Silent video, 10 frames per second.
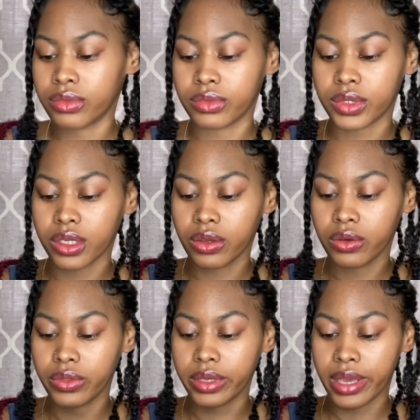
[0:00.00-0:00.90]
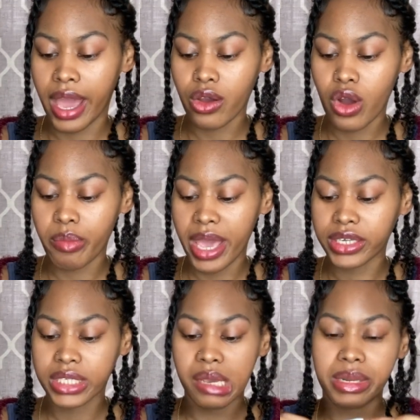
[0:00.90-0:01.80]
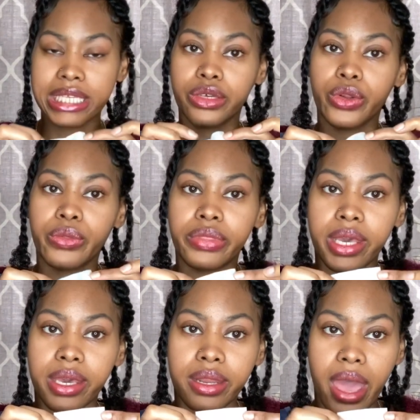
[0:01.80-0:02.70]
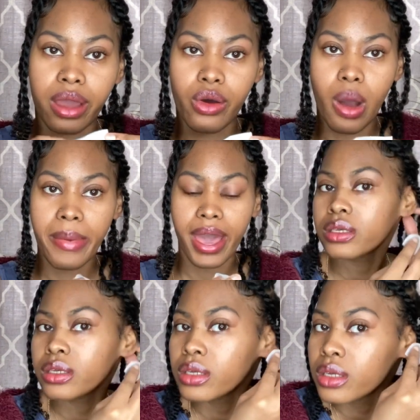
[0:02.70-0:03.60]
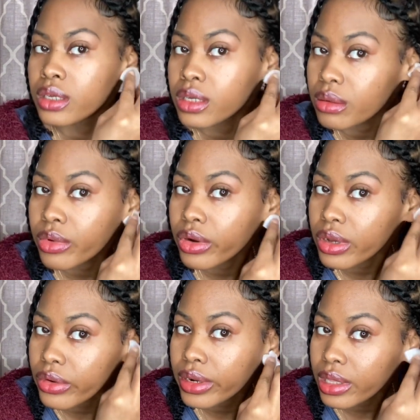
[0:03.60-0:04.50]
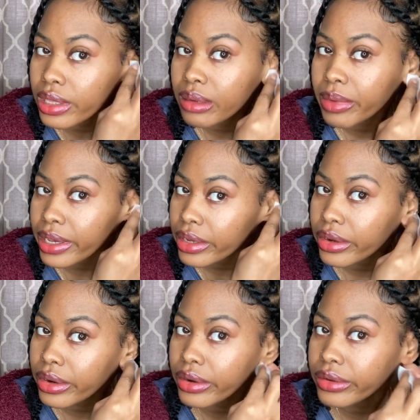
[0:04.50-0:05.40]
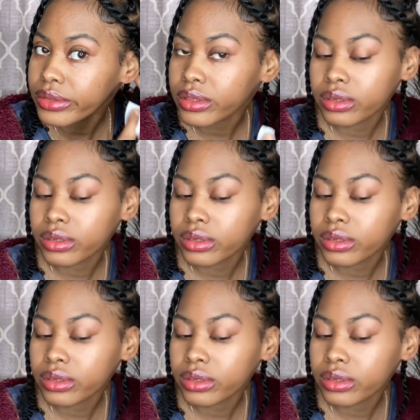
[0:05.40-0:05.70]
So the alcohol pad just come in these little thin alcohol pads. I'm going to go ahead and clean my ears.